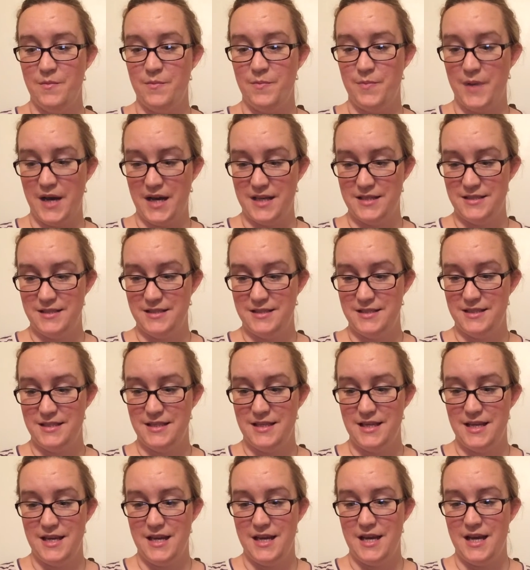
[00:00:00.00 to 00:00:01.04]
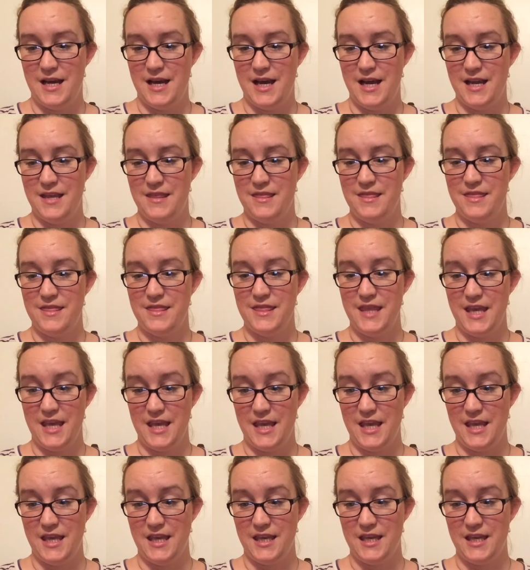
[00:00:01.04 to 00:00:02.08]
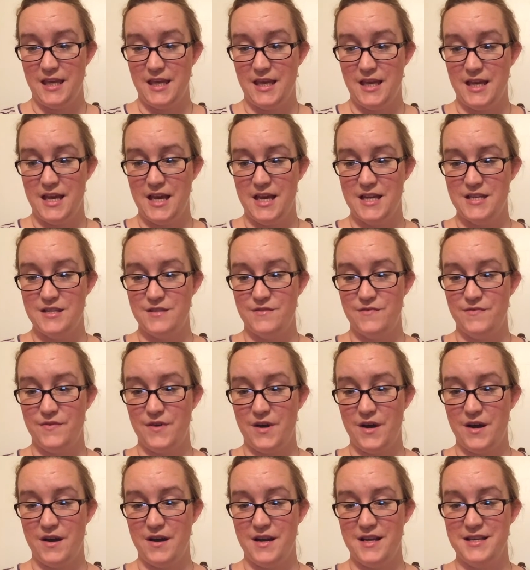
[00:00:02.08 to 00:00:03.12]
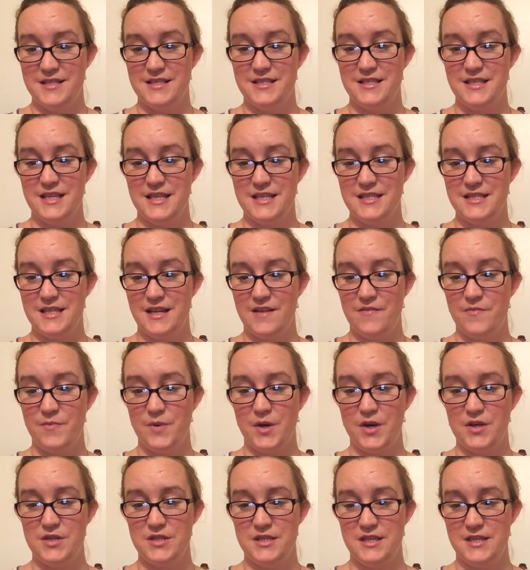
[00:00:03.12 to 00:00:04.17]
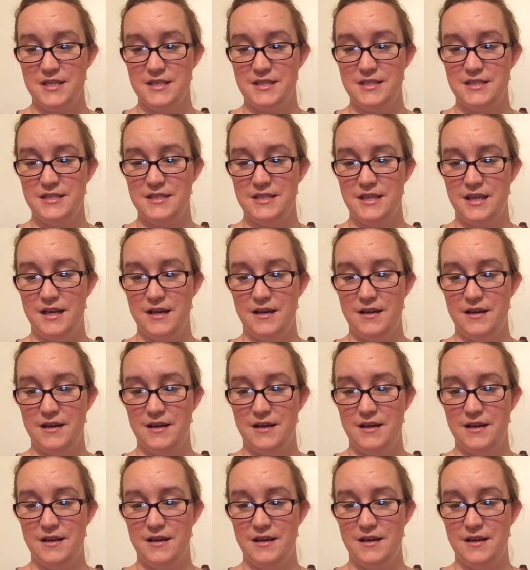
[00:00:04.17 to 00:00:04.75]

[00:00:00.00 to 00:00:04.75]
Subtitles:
But I think as far as things that I've purchased,